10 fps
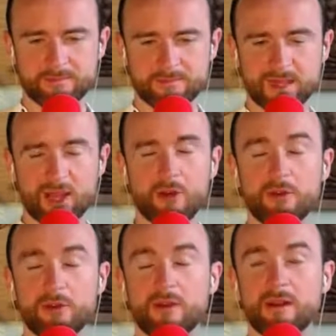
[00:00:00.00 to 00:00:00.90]
I hope you
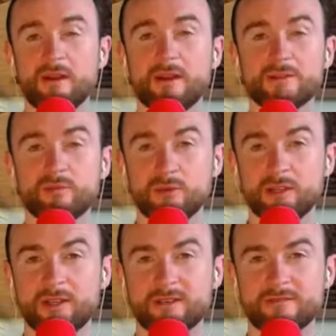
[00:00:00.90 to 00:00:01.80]
have had a nice
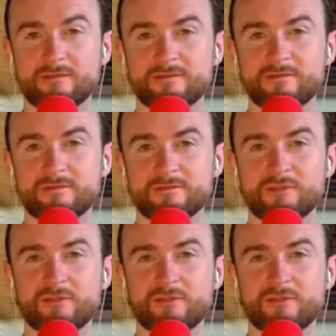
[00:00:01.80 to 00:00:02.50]
morning, some